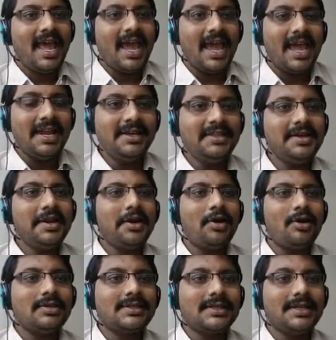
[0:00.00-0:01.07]
another
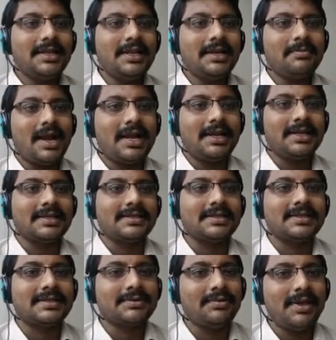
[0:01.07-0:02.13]
non-singular matrix
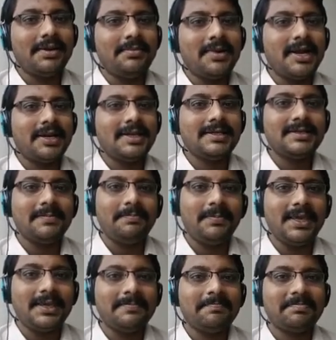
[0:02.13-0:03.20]
square matrix
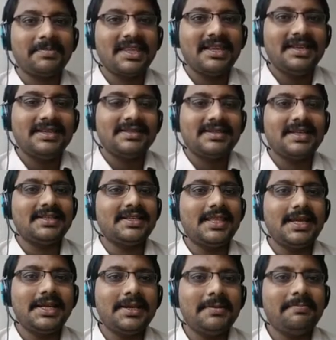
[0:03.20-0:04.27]
P such
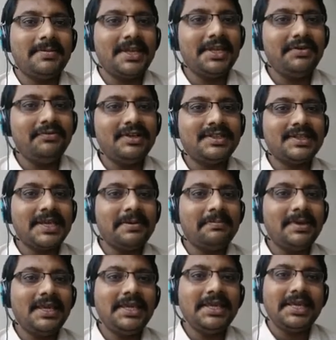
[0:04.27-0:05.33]
that P inverse AP
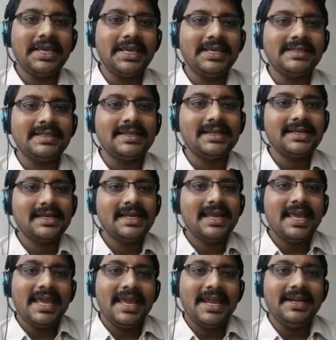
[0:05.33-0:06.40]
is
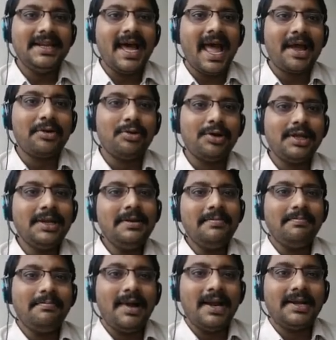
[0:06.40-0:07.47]
a diagonal
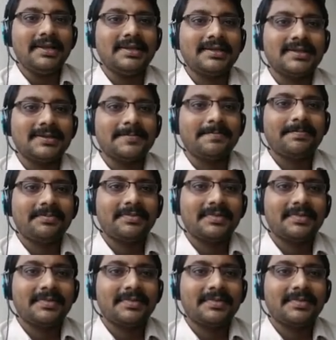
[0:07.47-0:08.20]
matrix.